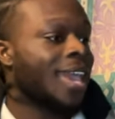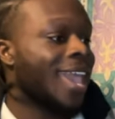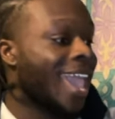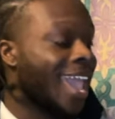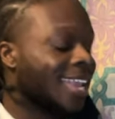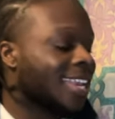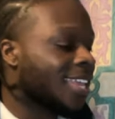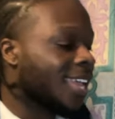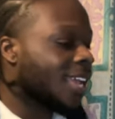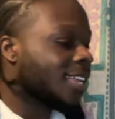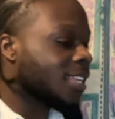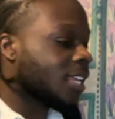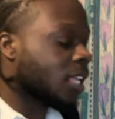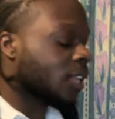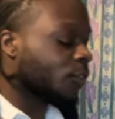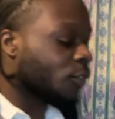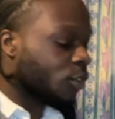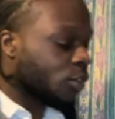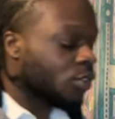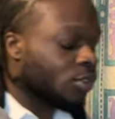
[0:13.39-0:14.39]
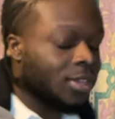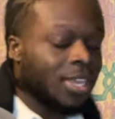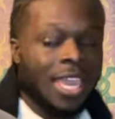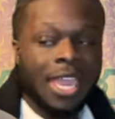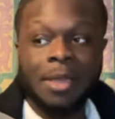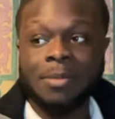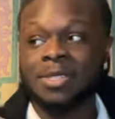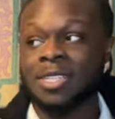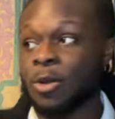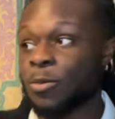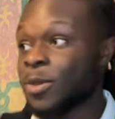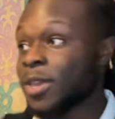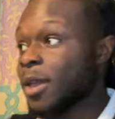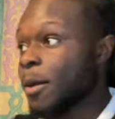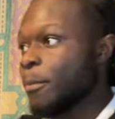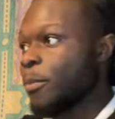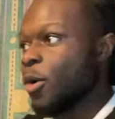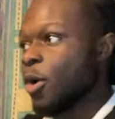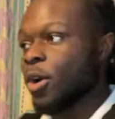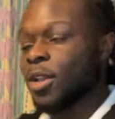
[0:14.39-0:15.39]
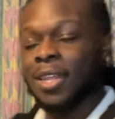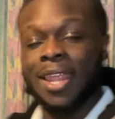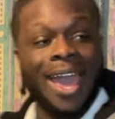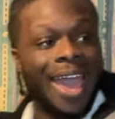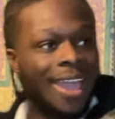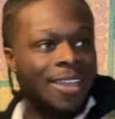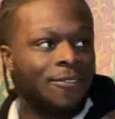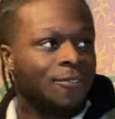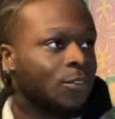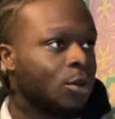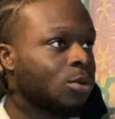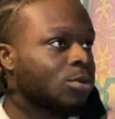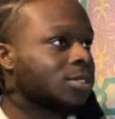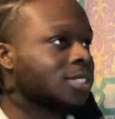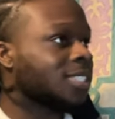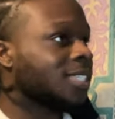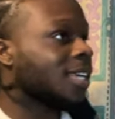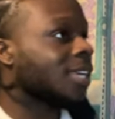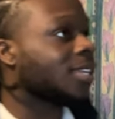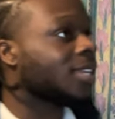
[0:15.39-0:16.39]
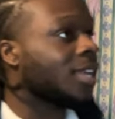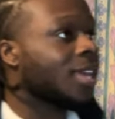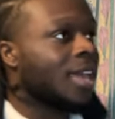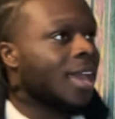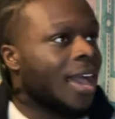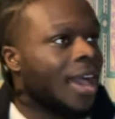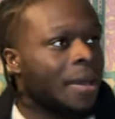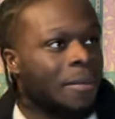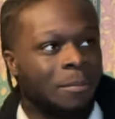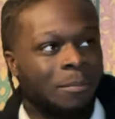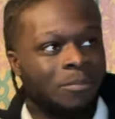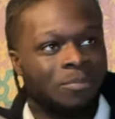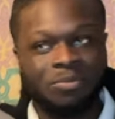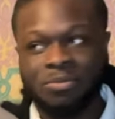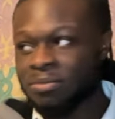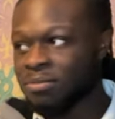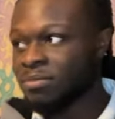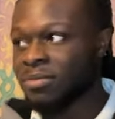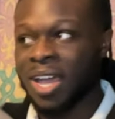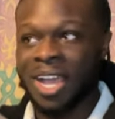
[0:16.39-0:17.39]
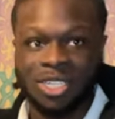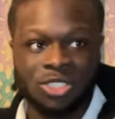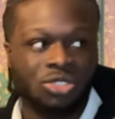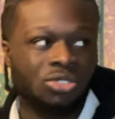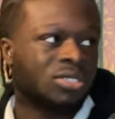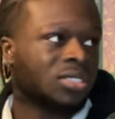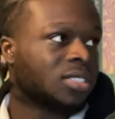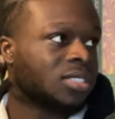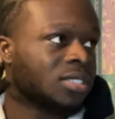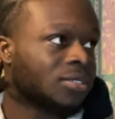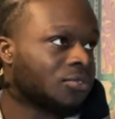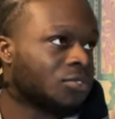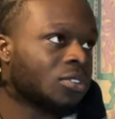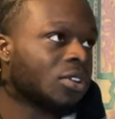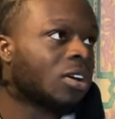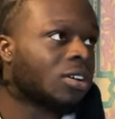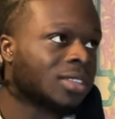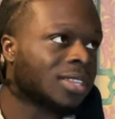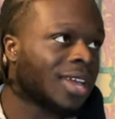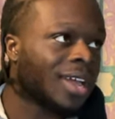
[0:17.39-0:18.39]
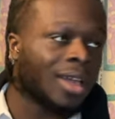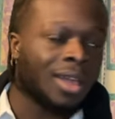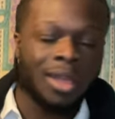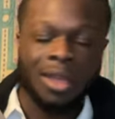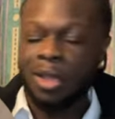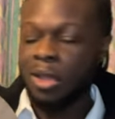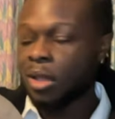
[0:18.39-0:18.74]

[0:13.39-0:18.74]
Any ideas for new games that we can put on the iPhones and Androids, if you got that?